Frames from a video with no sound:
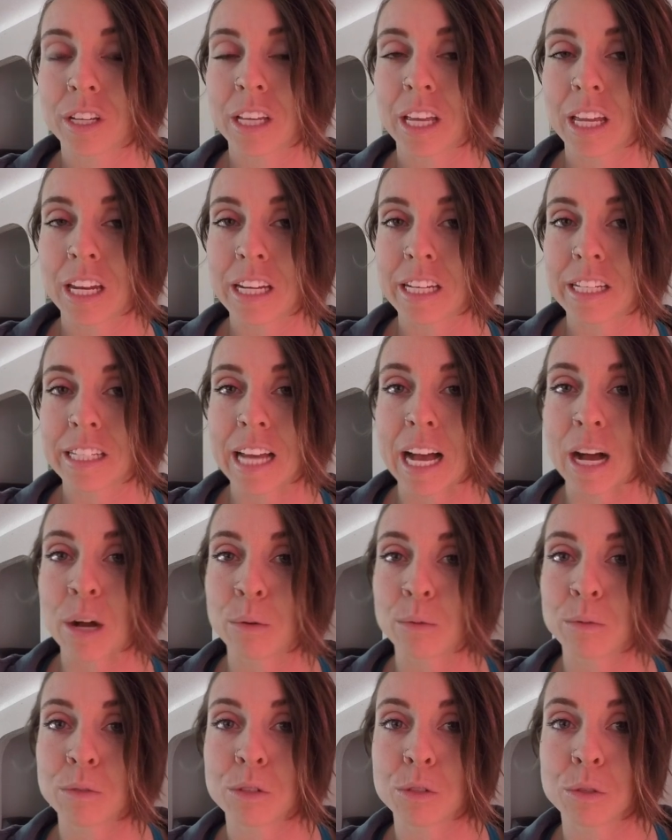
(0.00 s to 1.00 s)
getting
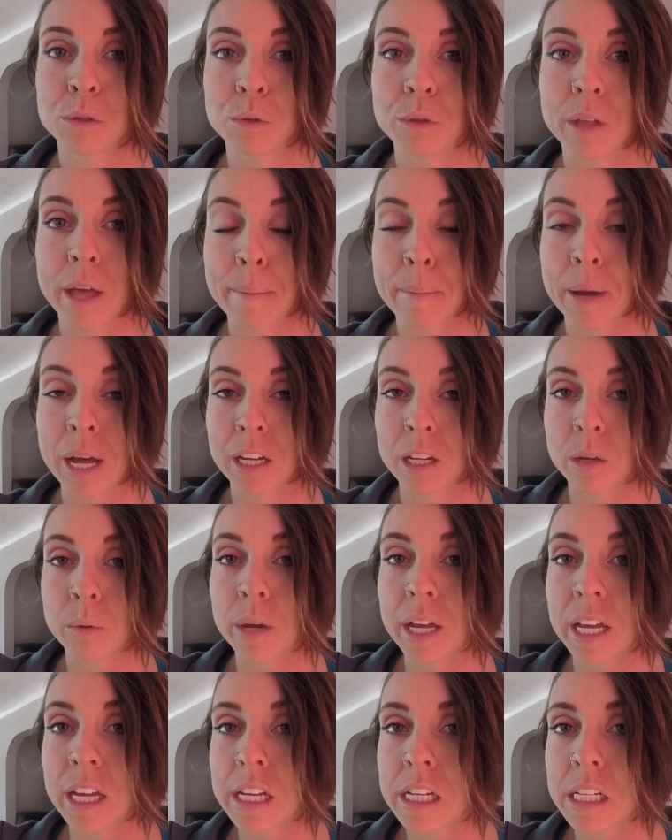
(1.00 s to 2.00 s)
down to that body
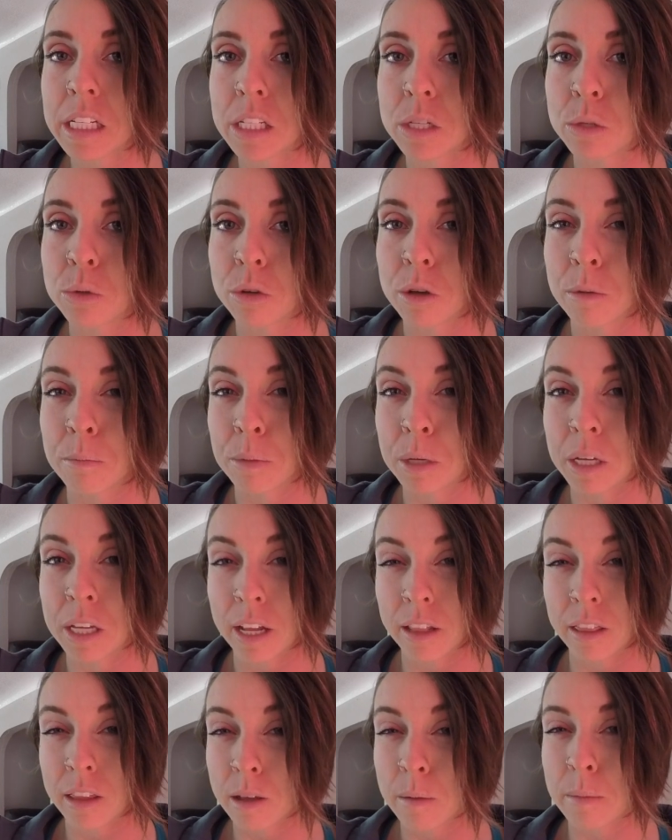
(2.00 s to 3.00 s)
weight to compete
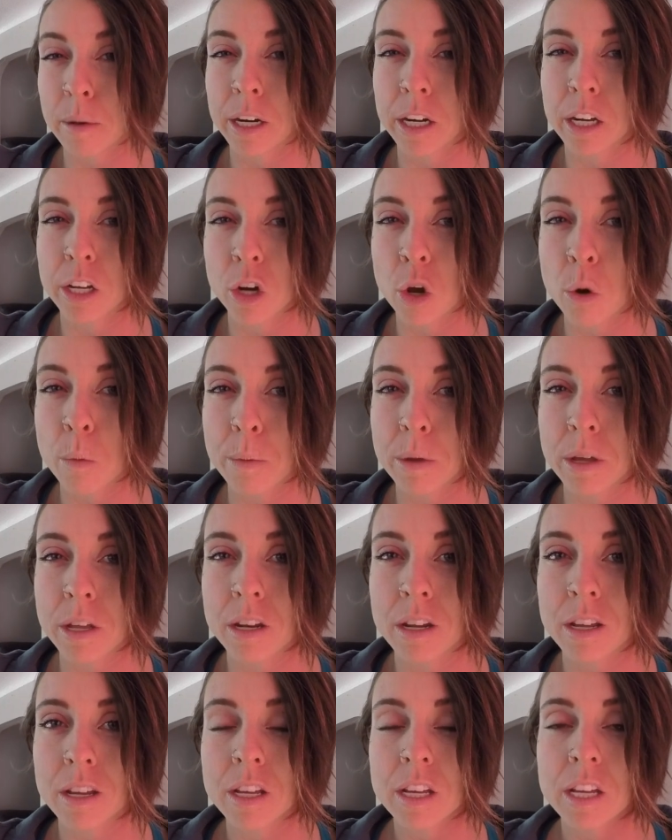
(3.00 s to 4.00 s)
at the American
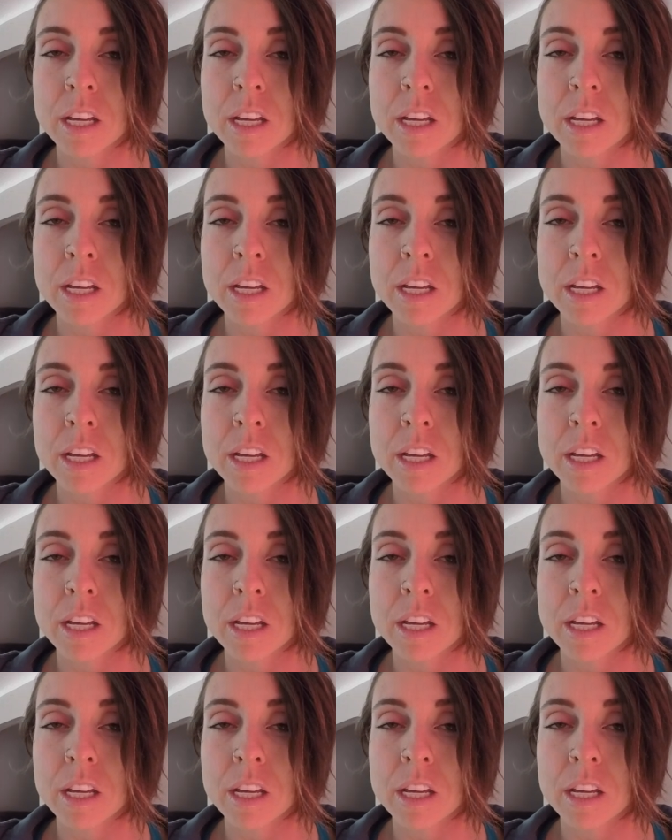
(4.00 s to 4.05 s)
Open.